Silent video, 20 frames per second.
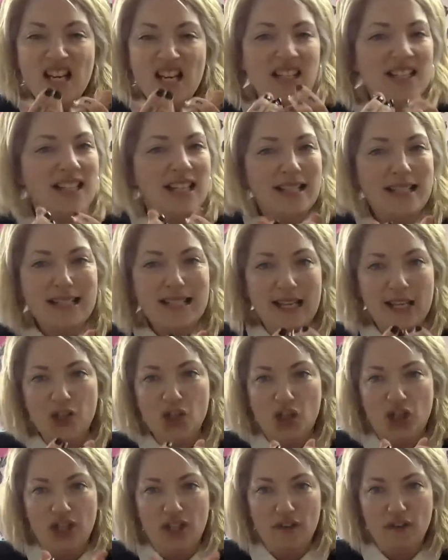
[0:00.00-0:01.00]

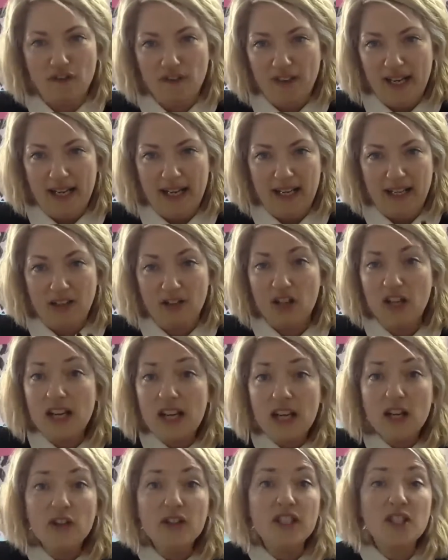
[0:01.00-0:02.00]
sensation, a feeling. The
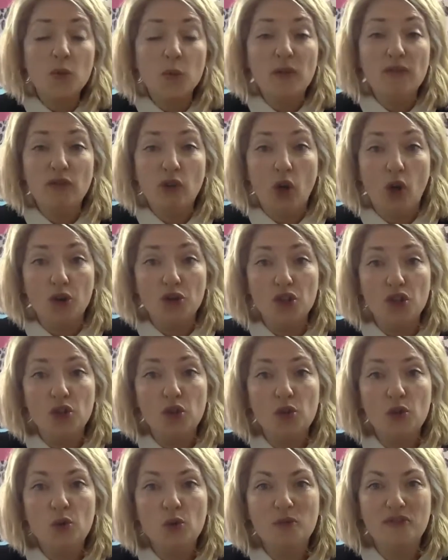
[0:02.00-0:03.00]
nearest we've got
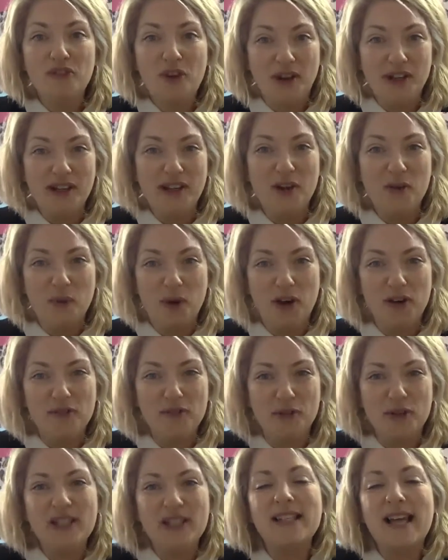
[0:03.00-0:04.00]
to finding a word
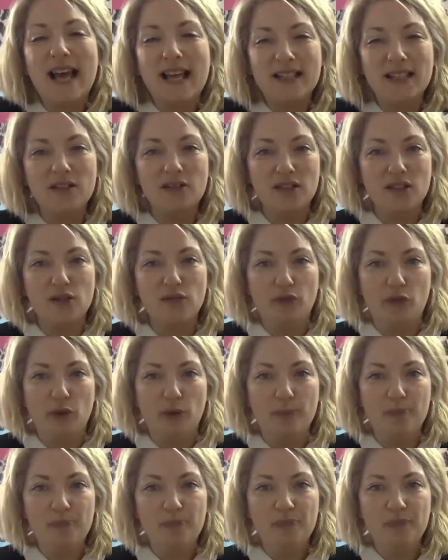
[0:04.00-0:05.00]
for it is essenceful,
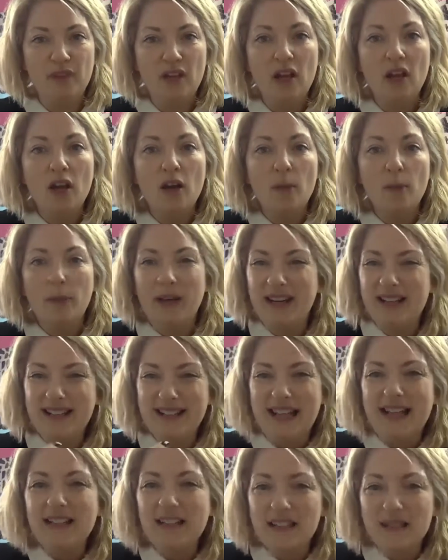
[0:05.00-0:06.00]
but
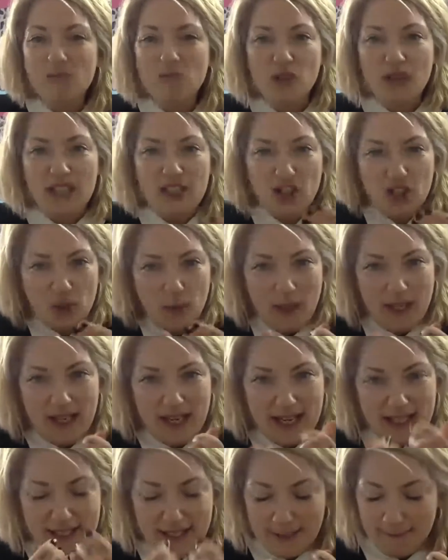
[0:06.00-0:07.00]
that doesn't really do it.
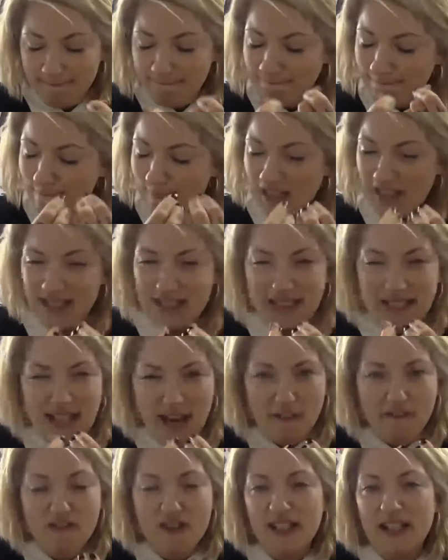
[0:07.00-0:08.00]
It's
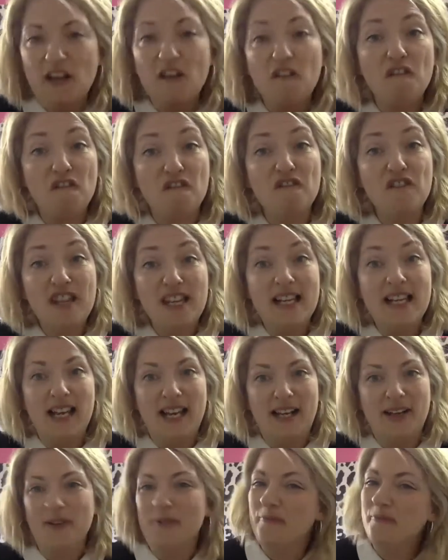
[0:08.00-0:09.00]
definitely a
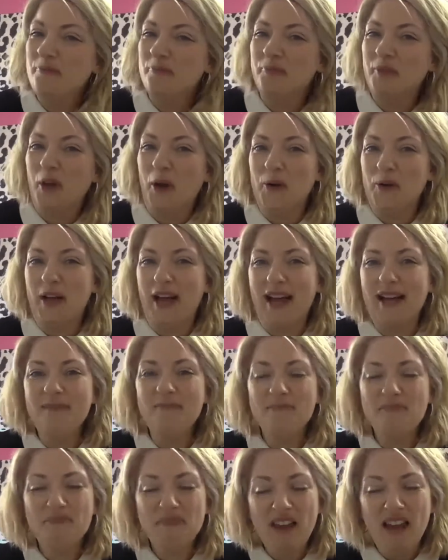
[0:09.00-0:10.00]
feeling, okay?
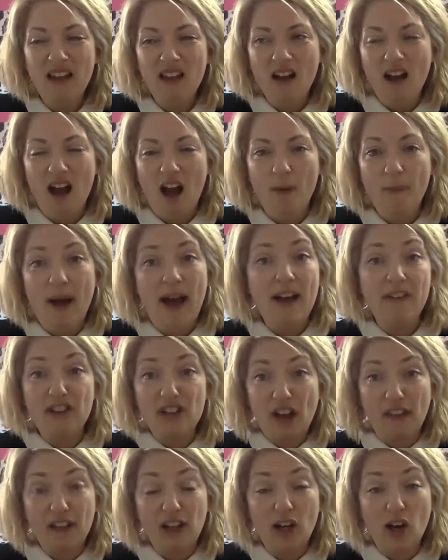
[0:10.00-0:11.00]
I have
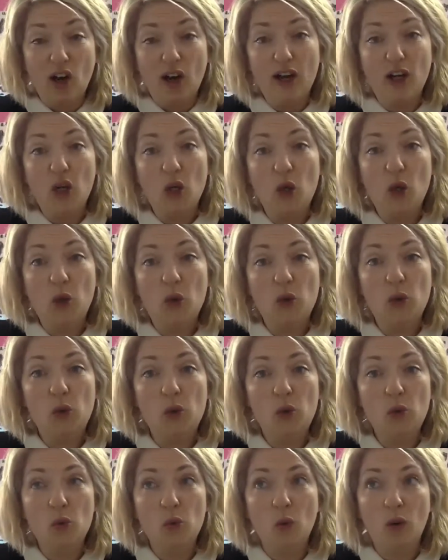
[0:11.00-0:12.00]
another client who
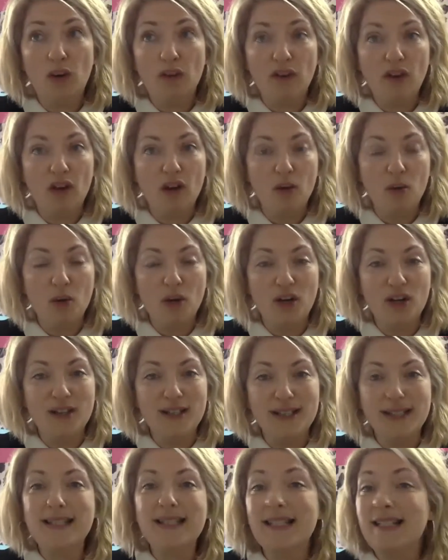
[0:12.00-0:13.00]
one of her
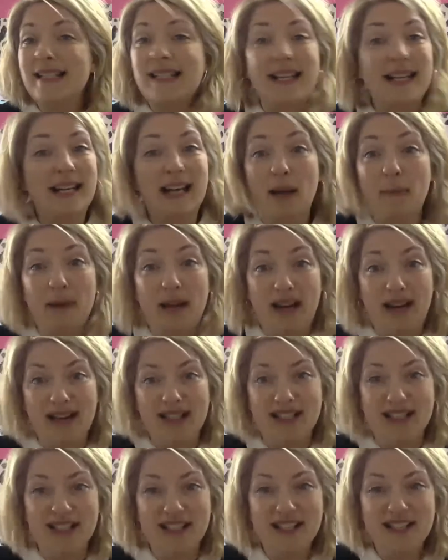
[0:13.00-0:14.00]
words is sitting in lemonade.